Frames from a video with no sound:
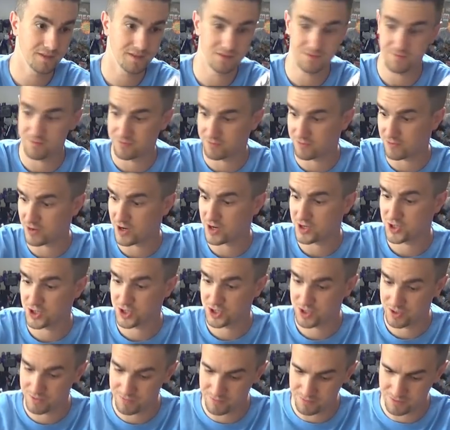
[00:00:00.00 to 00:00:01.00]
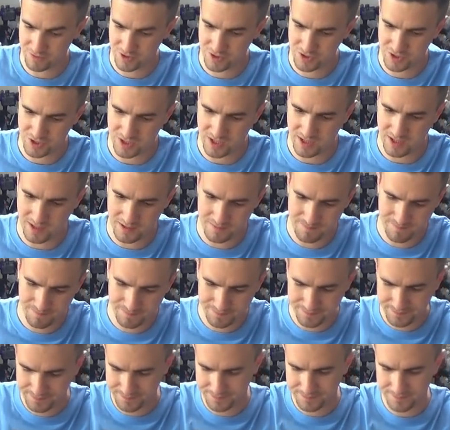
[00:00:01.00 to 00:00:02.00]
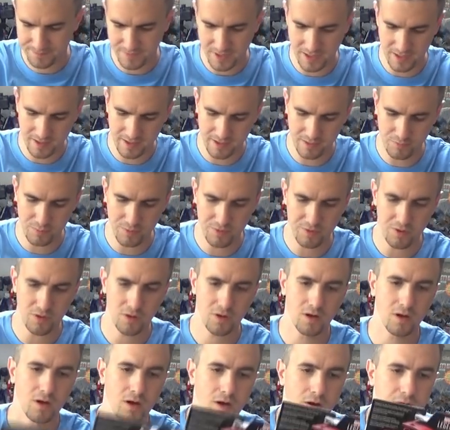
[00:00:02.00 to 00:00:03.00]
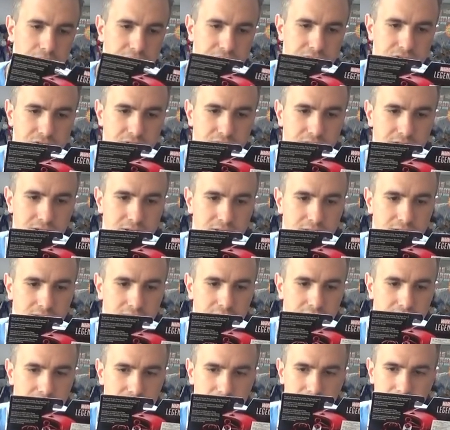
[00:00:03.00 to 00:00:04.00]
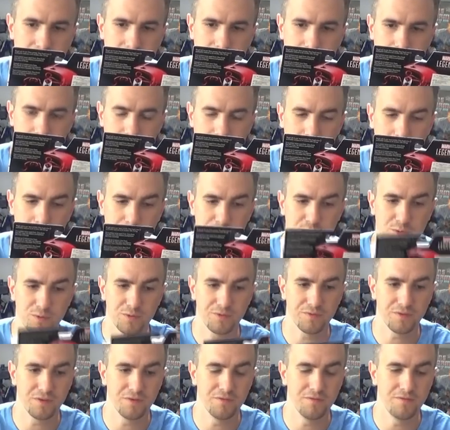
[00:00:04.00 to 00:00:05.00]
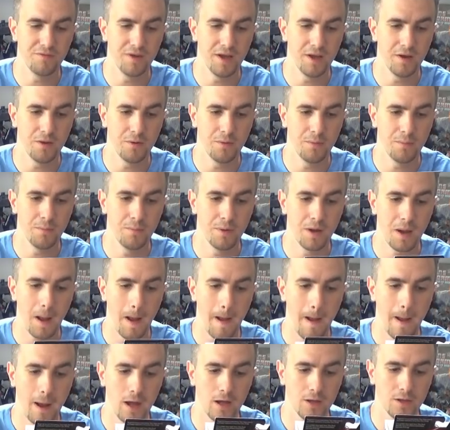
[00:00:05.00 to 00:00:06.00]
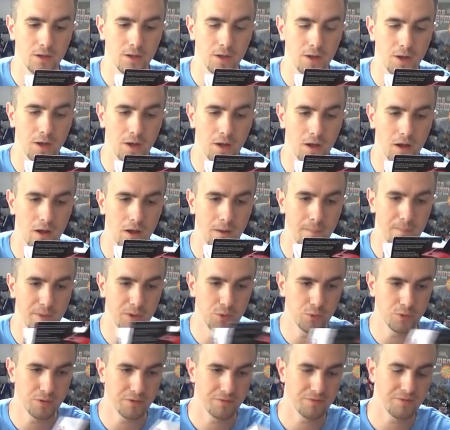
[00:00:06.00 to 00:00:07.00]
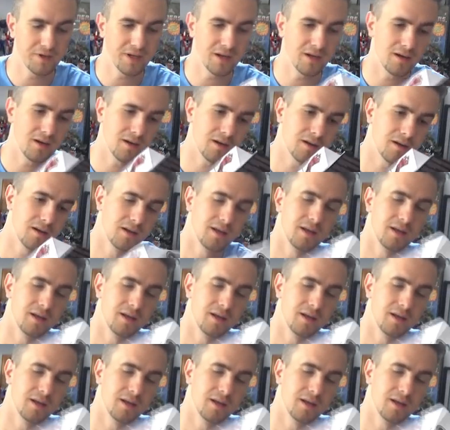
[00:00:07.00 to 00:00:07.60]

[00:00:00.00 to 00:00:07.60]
fresh out. And then we've got Carnage here, who comes with the Venom Build-A-Figure